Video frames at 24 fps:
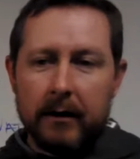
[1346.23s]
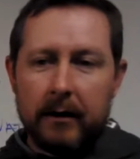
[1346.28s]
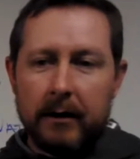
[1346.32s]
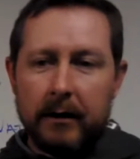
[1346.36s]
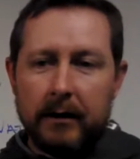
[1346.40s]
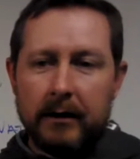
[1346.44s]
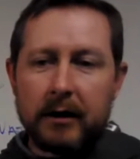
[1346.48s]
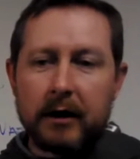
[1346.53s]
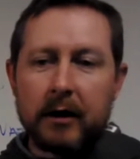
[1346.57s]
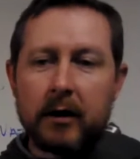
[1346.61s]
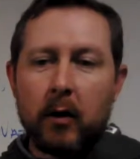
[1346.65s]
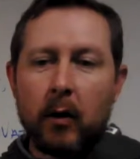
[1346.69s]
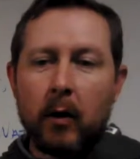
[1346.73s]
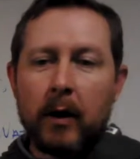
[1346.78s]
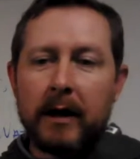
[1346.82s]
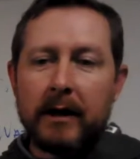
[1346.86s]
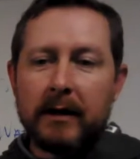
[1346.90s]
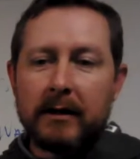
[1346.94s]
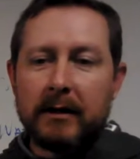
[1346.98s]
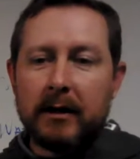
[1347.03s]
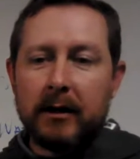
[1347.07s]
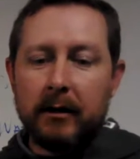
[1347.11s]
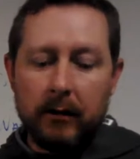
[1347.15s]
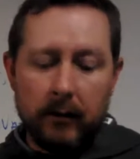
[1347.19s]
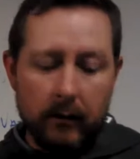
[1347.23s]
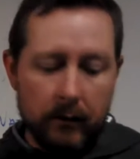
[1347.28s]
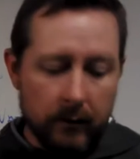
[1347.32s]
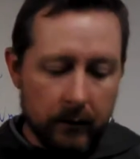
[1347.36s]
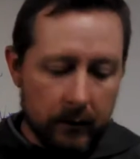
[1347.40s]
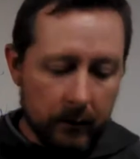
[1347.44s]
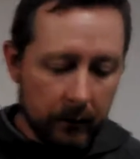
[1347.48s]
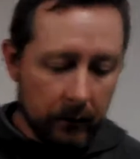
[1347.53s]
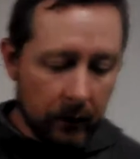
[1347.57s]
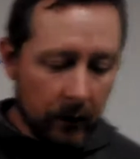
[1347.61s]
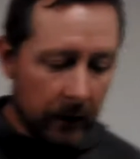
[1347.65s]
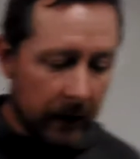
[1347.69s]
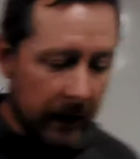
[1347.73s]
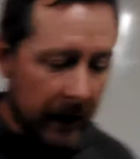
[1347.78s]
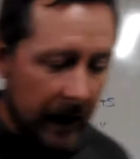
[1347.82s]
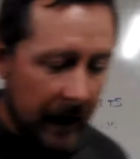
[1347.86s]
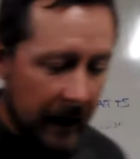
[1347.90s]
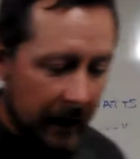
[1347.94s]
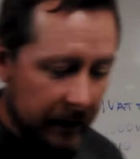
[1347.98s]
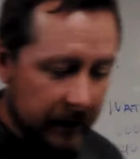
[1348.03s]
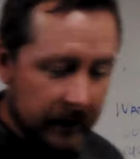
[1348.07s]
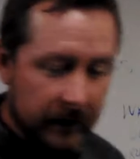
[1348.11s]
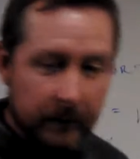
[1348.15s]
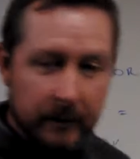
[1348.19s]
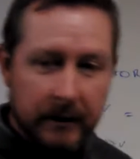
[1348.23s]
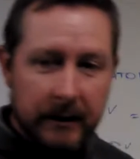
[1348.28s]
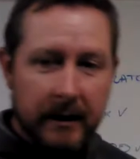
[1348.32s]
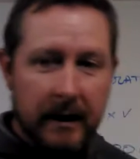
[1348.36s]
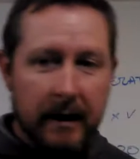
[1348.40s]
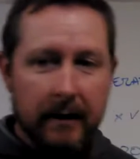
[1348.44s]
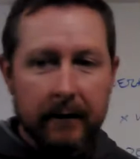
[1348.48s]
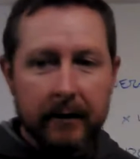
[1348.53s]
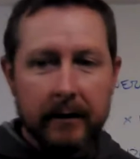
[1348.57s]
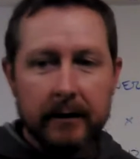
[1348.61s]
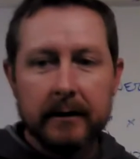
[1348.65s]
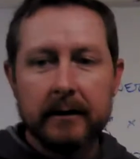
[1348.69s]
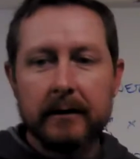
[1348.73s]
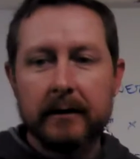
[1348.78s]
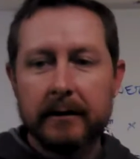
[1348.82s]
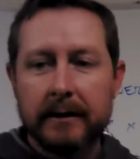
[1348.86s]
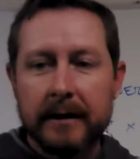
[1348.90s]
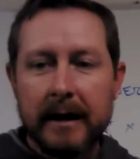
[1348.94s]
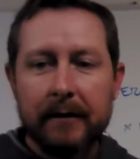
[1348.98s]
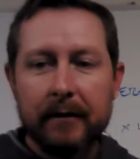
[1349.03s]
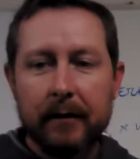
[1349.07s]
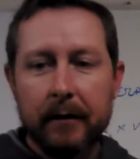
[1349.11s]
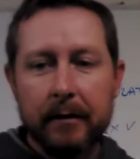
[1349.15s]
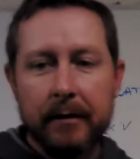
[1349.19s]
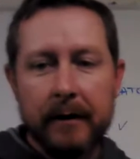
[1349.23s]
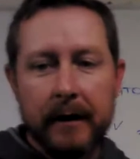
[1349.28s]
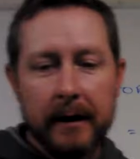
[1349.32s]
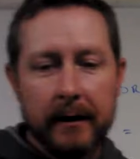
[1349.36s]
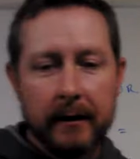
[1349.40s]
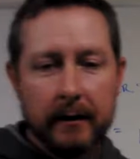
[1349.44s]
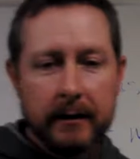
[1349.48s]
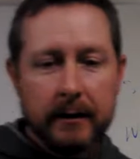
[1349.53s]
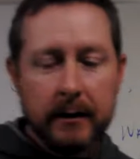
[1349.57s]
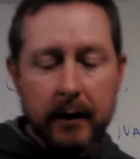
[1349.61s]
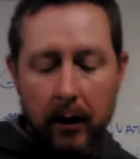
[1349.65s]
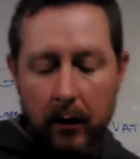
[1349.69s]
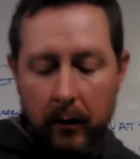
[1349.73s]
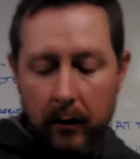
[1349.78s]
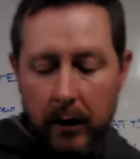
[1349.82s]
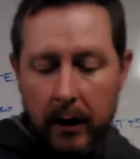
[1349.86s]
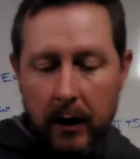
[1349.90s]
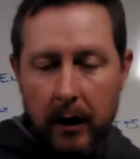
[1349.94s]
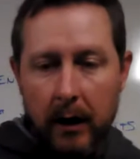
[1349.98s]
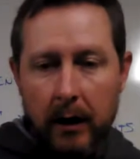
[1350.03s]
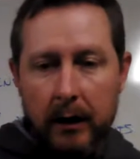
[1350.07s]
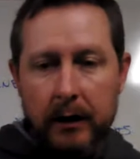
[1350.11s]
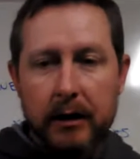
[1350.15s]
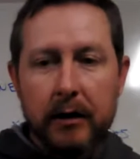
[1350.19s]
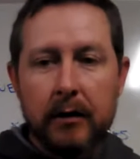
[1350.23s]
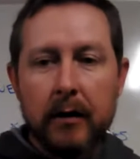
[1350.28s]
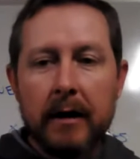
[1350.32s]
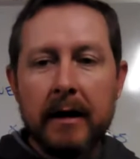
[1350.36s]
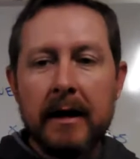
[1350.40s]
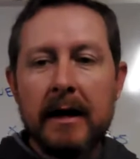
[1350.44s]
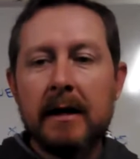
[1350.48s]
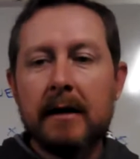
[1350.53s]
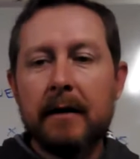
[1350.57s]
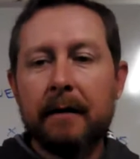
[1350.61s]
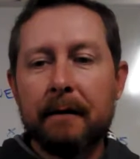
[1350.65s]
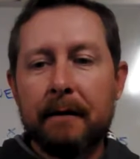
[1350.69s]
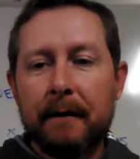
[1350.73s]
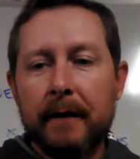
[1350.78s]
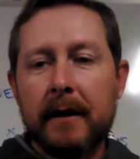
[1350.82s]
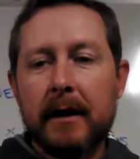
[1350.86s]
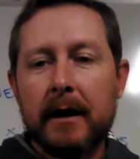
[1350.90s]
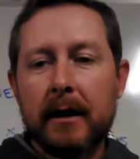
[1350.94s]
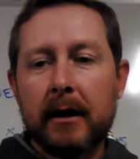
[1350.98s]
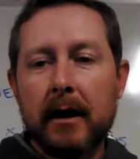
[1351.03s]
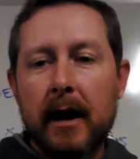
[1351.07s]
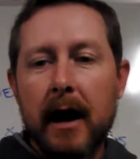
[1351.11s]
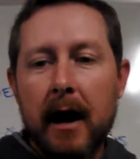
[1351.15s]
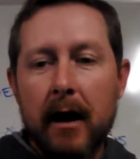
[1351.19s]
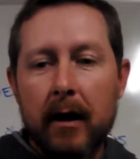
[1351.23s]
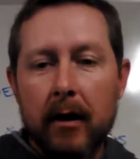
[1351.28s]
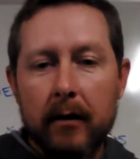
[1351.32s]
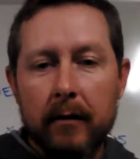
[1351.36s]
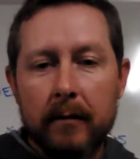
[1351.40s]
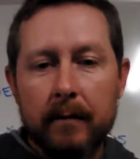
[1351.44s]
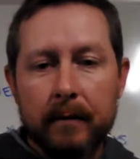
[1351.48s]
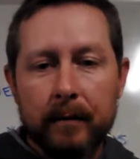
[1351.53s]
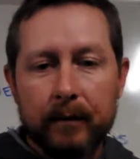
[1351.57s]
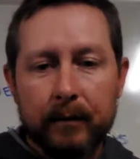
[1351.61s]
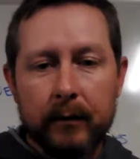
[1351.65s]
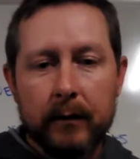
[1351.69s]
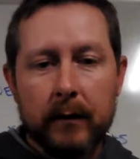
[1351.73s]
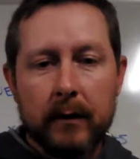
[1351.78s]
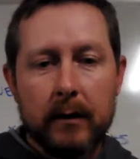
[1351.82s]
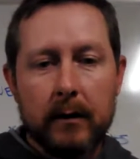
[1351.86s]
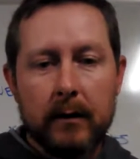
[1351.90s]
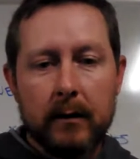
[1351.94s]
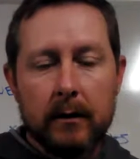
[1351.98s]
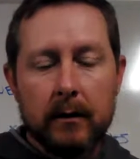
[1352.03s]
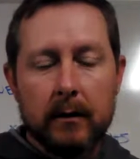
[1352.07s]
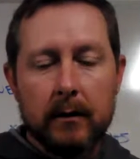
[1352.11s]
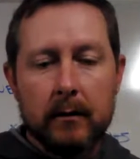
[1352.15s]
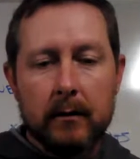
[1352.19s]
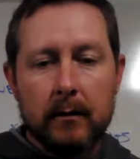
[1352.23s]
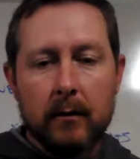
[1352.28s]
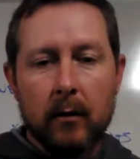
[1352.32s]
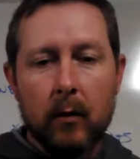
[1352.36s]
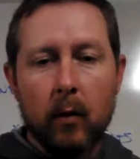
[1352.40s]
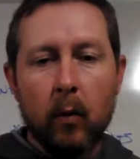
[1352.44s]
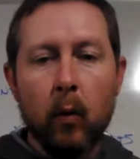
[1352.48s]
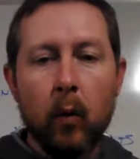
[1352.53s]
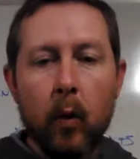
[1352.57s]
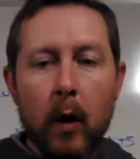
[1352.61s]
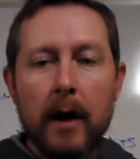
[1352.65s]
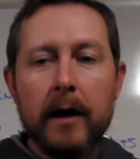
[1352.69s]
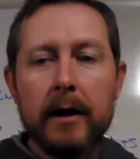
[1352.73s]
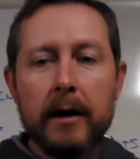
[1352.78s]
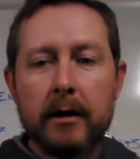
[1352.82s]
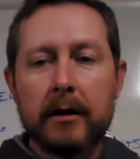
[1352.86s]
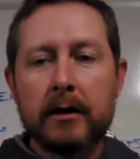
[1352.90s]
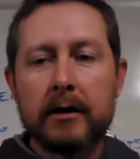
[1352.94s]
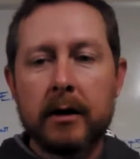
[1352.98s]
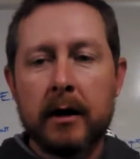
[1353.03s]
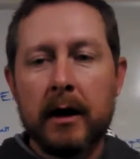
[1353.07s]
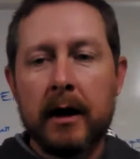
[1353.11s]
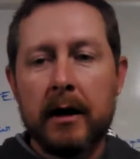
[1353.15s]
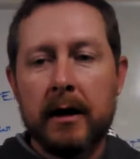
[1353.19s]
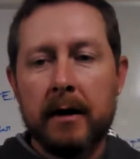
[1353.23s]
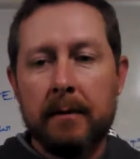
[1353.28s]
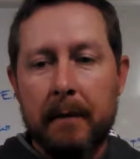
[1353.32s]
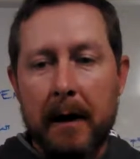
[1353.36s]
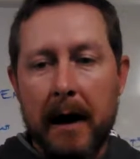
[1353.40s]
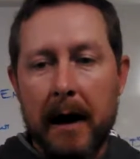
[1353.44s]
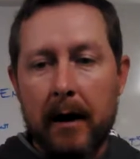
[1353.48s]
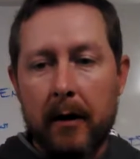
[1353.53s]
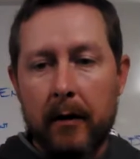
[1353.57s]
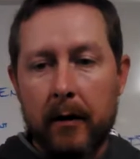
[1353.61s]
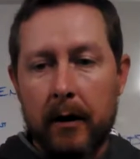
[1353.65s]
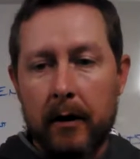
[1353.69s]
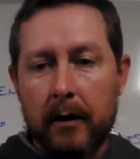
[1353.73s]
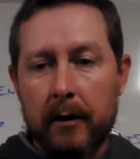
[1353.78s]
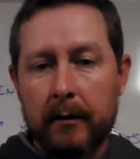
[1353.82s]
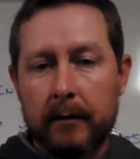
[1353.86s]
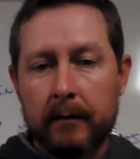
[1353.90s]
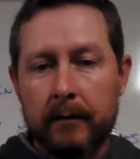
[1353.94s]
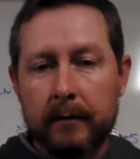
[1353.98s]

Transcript: you're going to look at several things. So you need to figure out what you're trying to power.